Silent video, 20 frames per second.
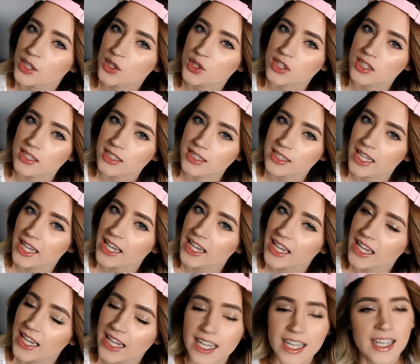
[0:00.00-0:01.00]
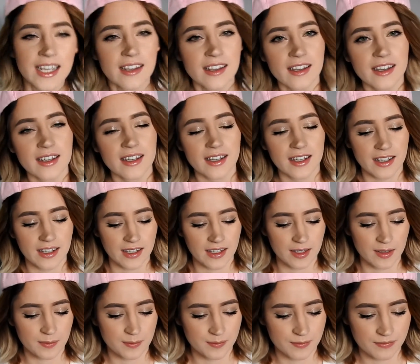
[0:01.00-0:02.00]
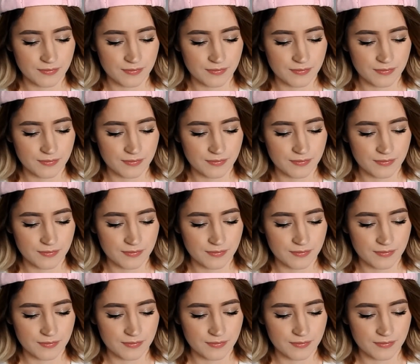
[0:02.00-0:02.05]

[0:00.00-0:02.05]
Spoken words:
today. I